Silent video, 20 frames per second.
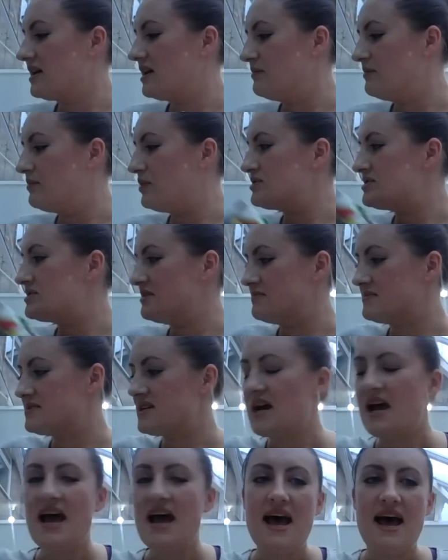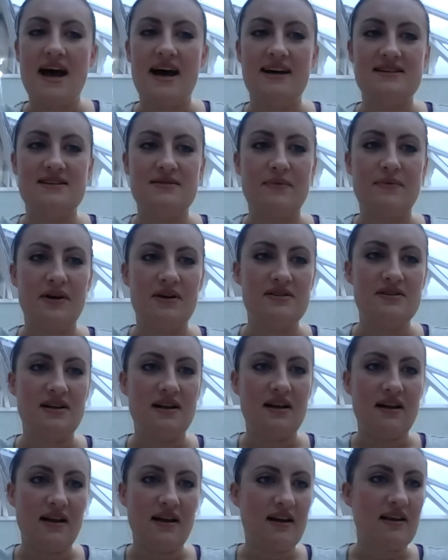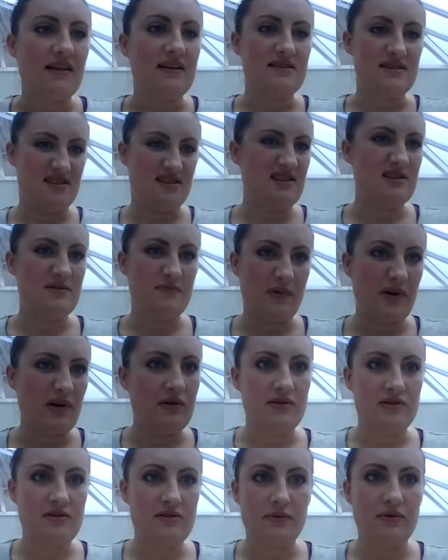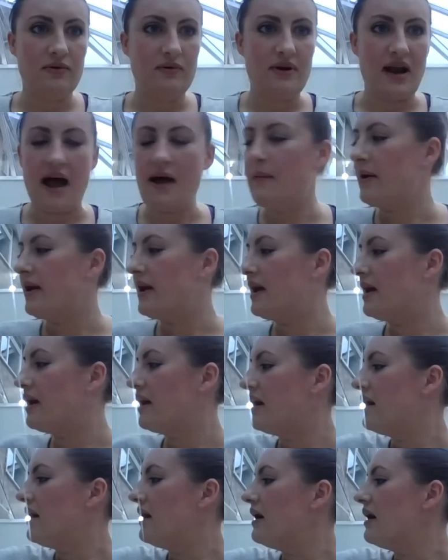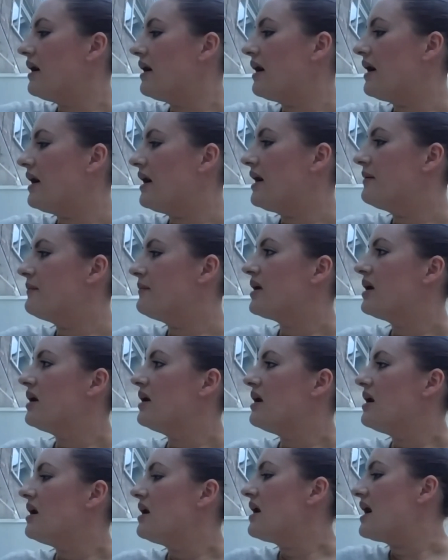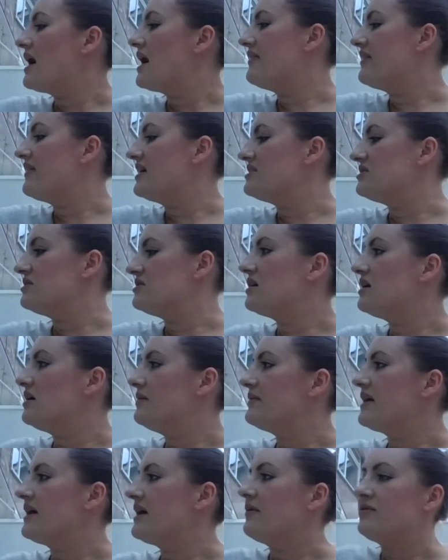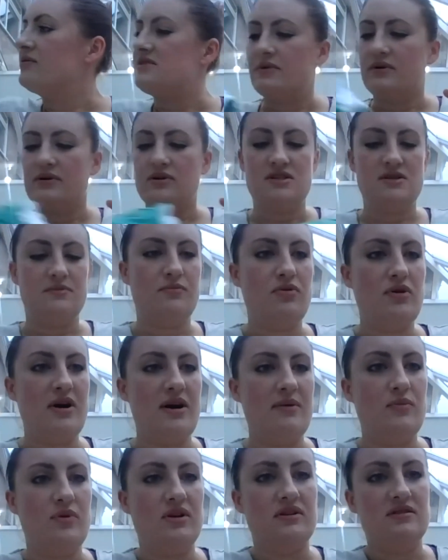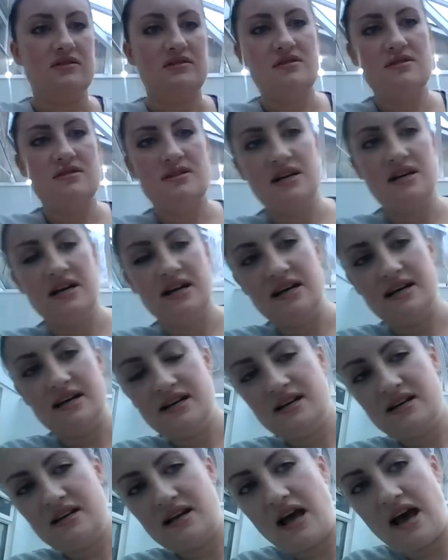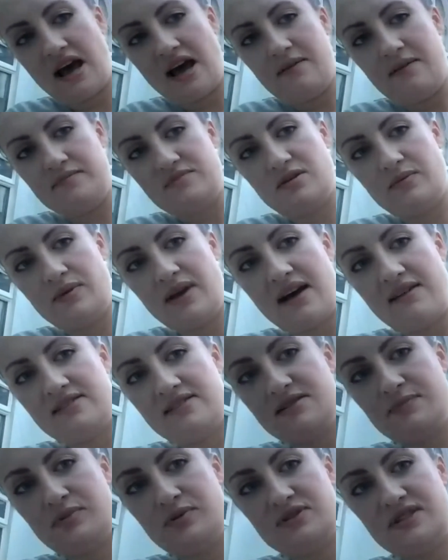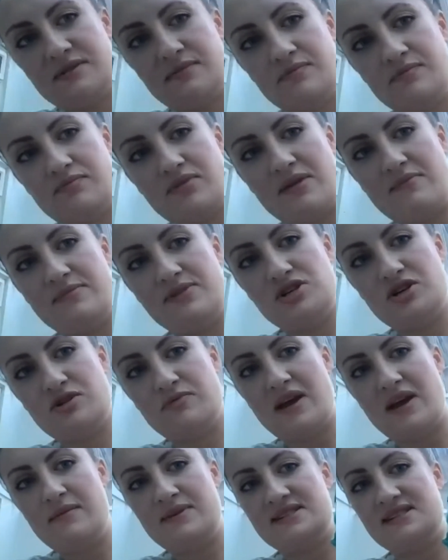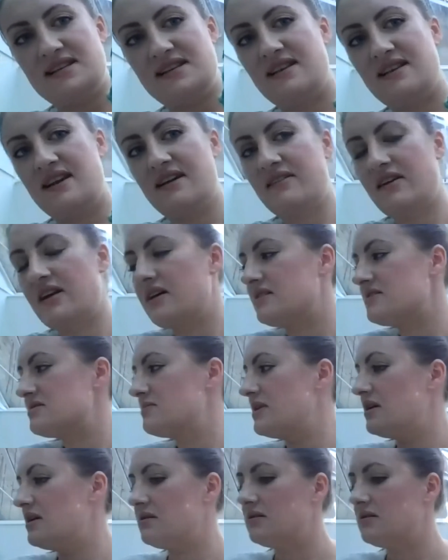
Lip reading: bottoms, as opposed to like this disposable nappy. And they do come down. So we've got some prem ones. So we have supported premature babies in the area as well.